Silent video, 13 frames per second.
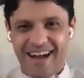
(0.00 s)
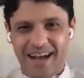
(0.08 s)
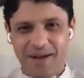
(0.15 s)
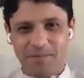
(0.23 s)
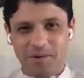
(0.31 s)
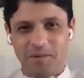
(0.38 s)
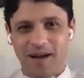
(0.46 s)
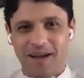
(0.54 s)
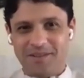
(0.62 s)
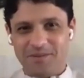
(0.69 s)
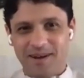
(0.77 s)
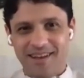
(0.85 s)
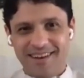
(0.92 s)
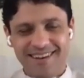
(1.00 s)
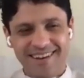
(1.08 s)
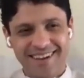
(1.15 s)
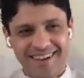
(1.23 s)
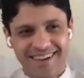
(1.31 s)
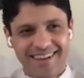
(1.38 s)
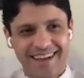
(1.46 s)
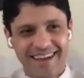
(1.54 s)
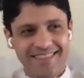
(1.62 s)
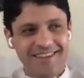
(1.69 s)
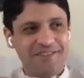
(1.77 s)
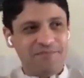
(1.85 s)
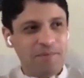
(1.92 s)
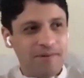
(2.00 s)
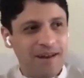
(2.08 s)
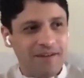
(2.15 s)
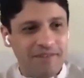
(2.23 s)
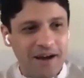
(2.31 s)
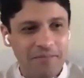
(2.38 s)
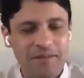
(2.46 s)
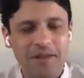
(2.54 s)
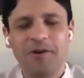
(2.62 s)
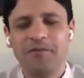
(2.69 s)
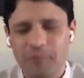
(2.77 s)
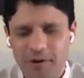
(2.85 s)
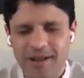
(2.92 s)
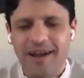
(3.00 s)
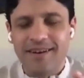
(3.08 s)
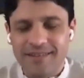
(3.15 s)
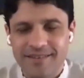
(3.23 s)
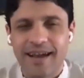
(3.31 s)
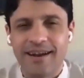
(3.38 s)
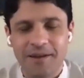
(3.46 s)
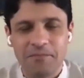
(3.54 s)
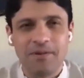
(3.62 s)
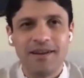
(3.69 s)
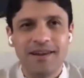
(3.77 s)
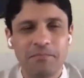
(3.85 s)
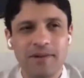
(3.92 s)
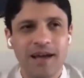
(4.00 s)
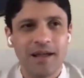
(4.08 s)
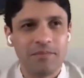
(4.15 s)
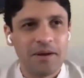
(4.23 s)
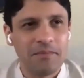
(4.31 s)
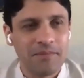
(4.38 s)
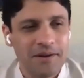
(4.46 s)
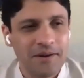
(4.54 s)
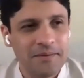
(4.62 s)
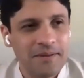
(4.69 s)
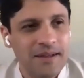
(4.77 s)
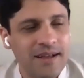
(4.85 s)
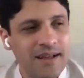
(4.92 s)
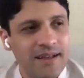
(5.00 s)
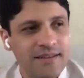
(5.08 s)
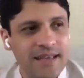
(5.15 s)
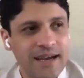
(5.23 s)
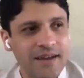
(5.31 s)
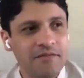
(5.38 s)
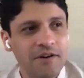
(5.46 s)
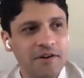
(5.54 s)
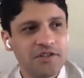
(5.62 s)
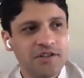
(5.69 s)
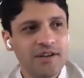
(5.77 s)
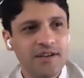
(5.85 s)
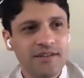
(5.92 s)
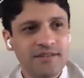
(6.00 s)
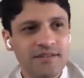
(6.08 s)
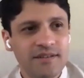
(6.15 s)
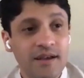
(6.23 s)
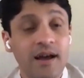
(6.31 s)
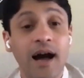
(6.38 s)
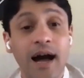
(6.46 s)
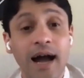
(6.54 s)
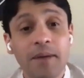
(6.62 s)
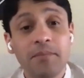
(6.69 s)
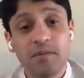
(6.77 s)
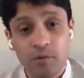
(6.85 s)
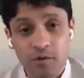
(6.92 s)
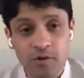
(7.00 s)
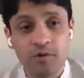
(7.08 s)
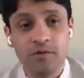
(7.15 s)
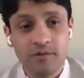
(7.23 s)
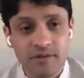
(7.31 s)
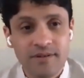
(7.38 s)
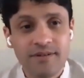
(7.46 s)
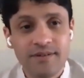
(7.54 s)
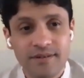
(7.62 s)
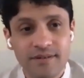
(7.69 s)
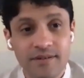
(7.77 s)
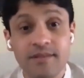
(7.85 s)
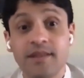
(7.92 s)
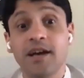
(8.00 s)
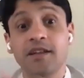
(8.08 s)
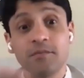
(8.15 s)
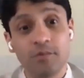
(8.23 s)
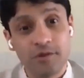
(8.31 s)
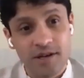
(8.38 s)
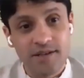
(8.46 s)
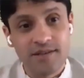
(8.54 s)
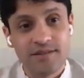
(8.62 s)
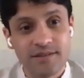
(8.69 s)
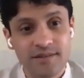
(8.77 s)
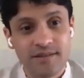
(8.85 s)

I'm the wise one. And these people have come. They don't fully understand. Let me help them, you know. Second version is I'm the Buddhu. They are the Buddhas.